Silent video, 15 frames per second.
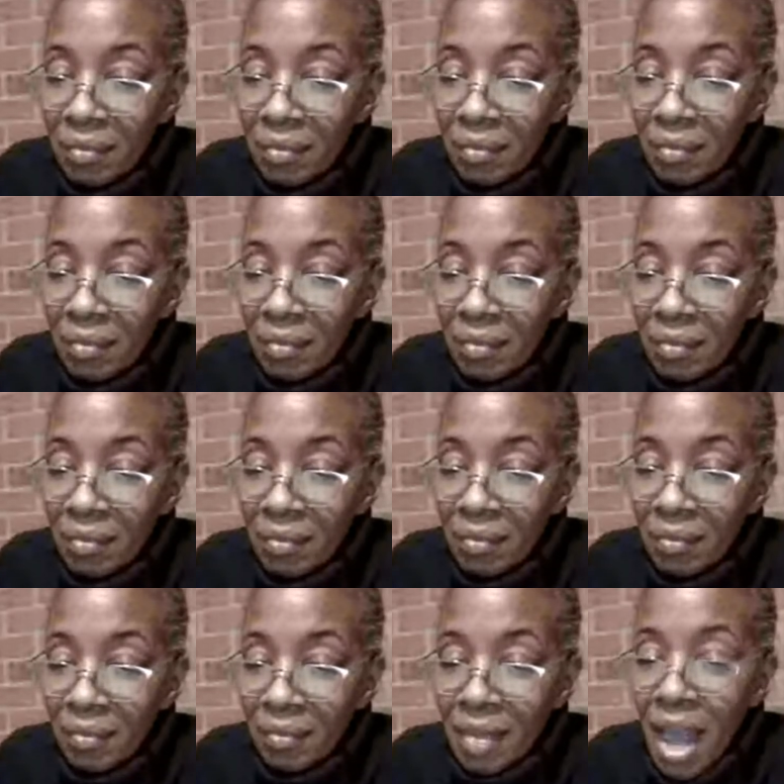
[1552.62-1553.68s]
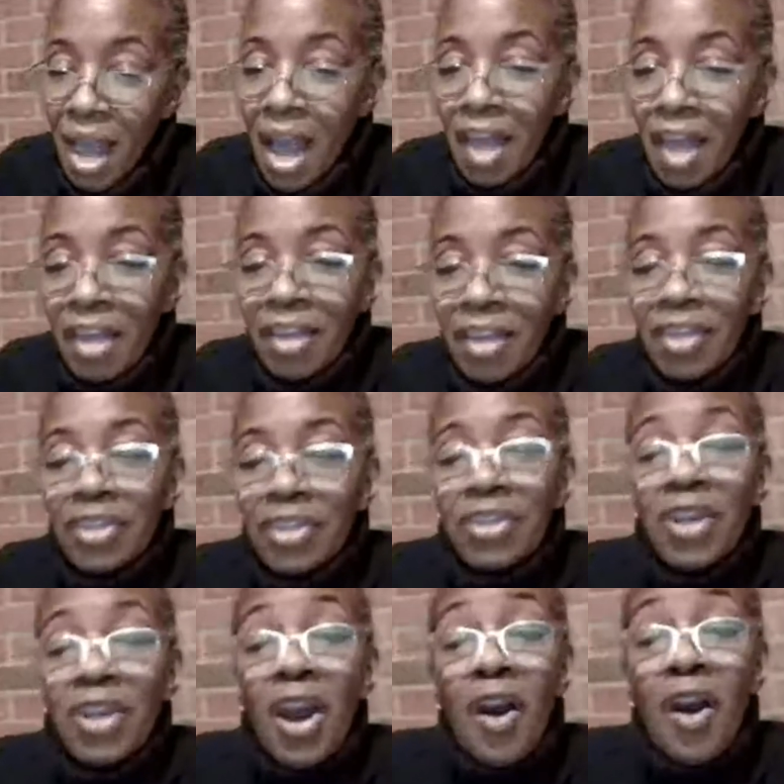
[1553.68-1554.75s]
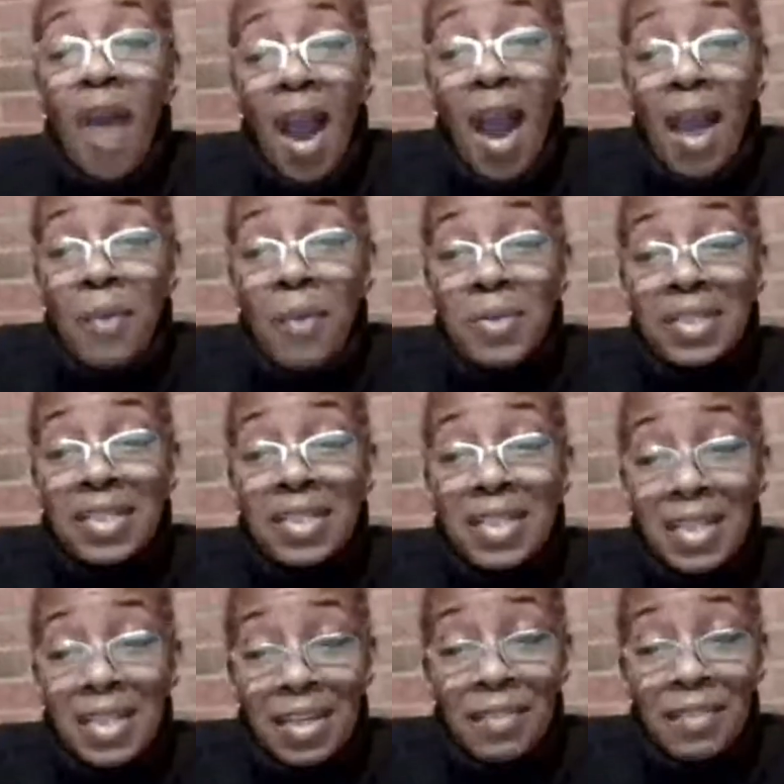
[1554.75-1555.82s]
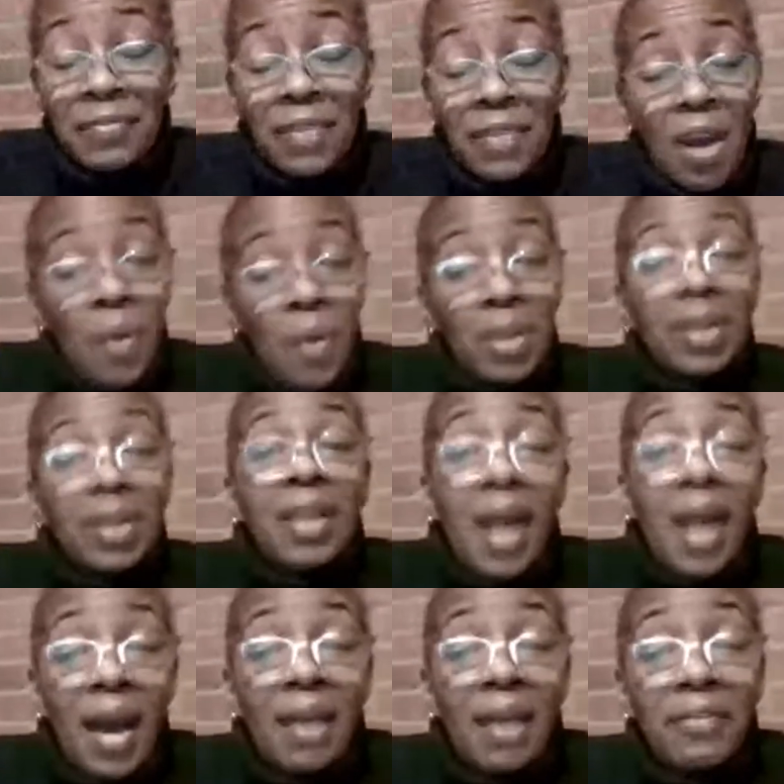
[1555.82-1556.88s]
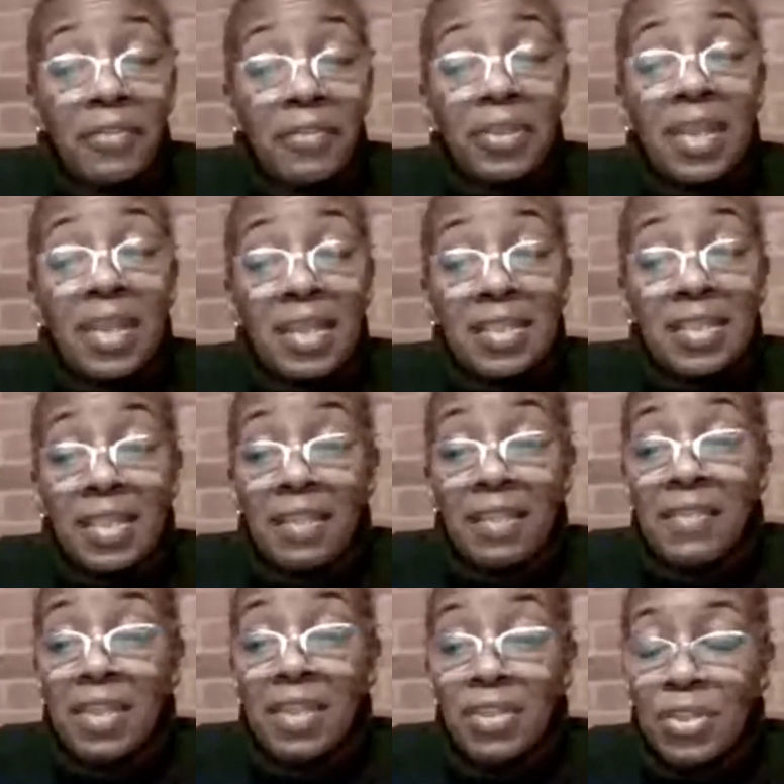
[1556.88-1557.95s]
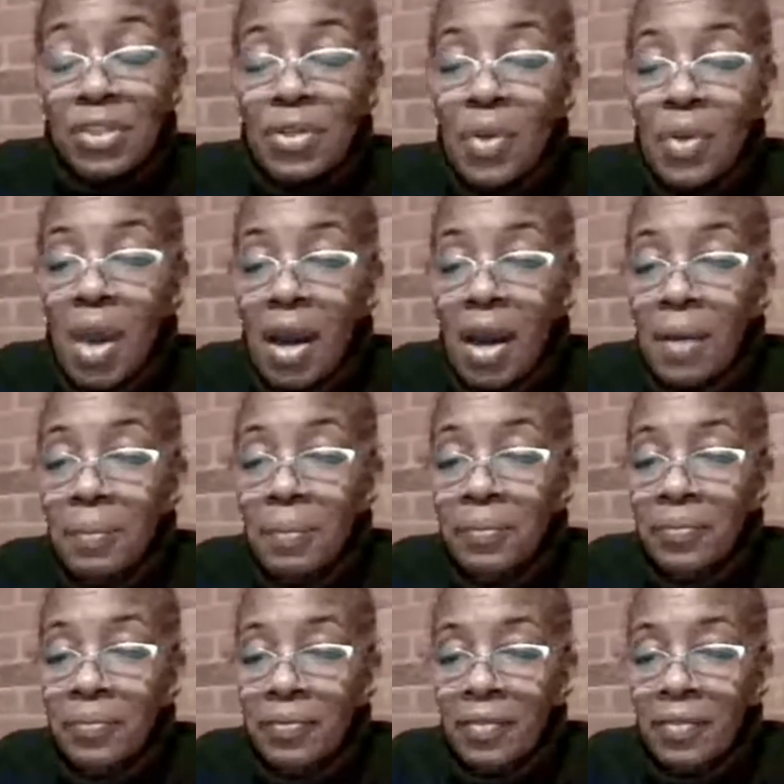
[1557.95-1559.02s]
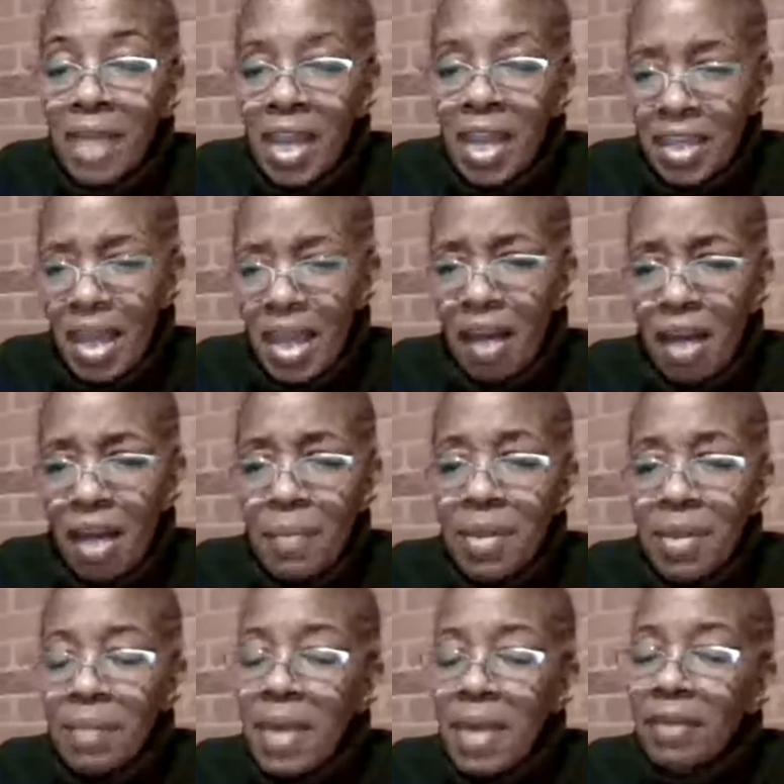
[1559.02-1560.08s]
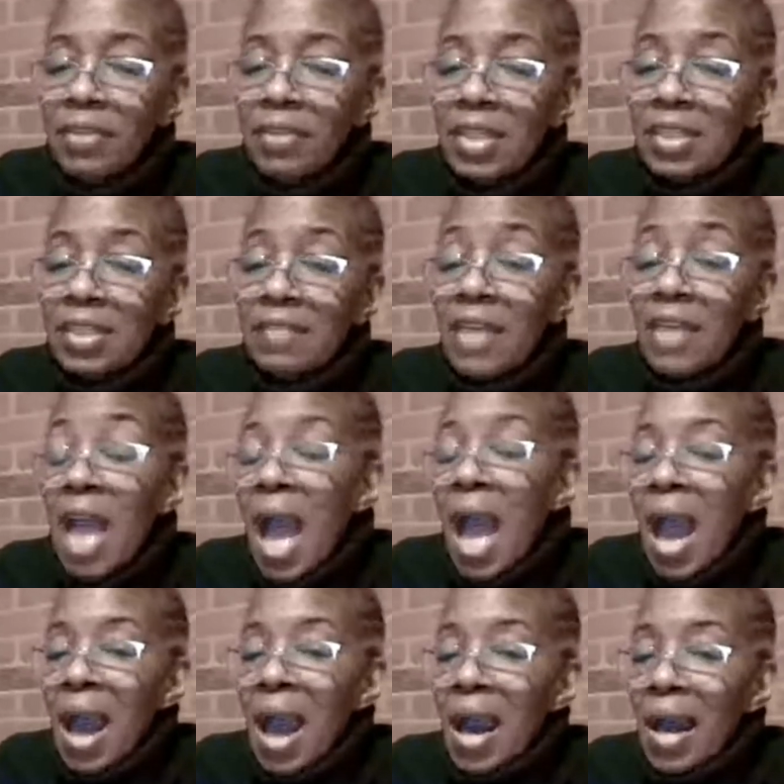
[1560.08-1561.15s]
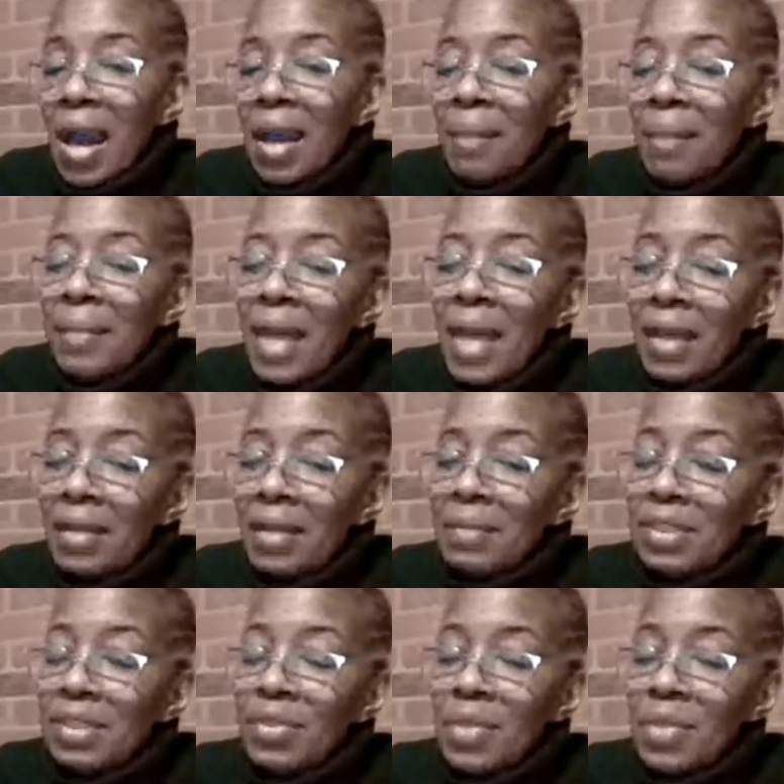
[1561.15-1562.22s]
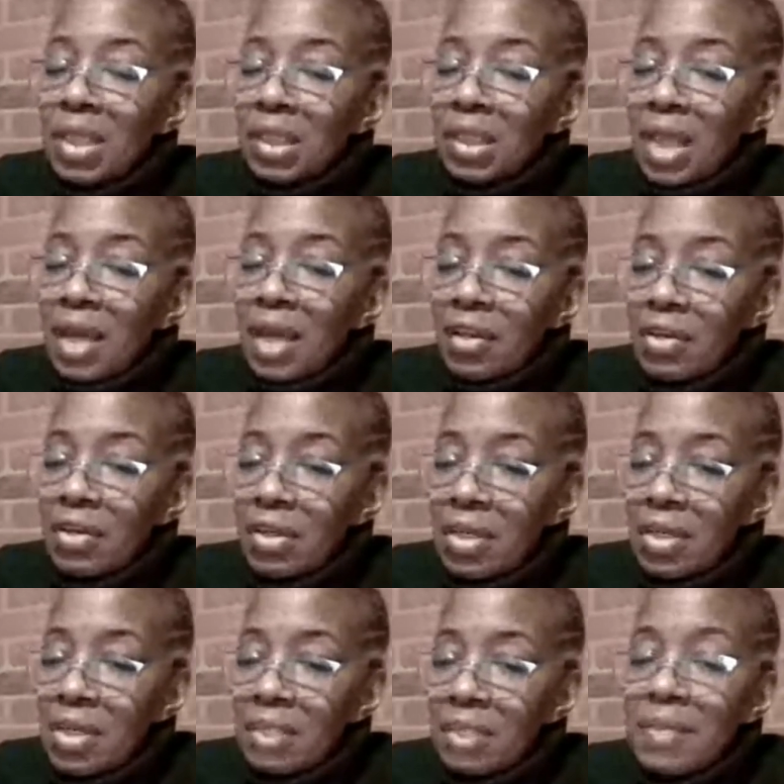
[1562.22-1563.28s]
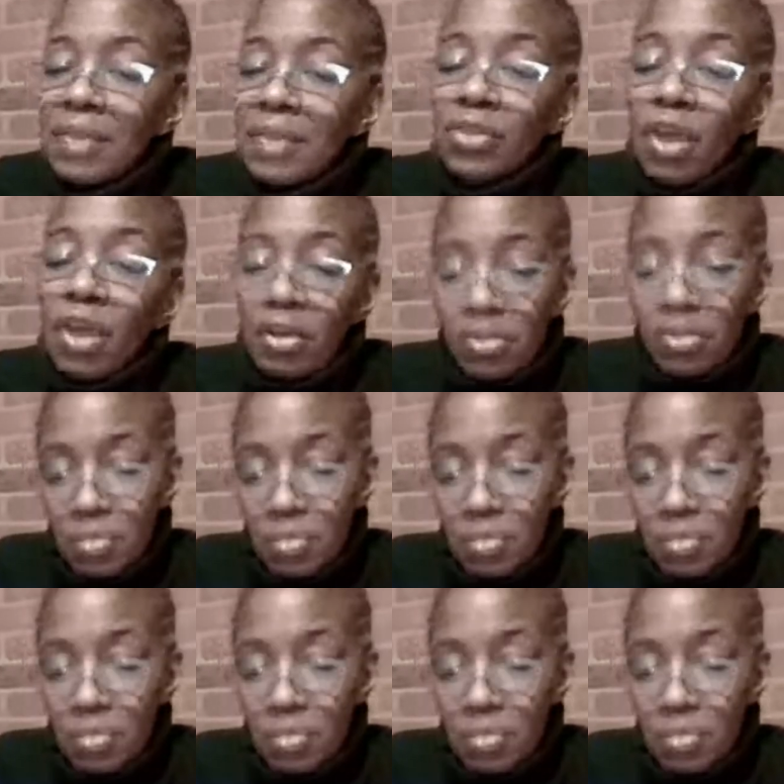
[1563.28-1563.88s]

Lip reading: I was thinking of going live for Thanksgiving too. Yeah, I'll come on the panel Thanksgiving. I'm not going to be doing a lot of cooking because my daughter's bringing over all the sides, but I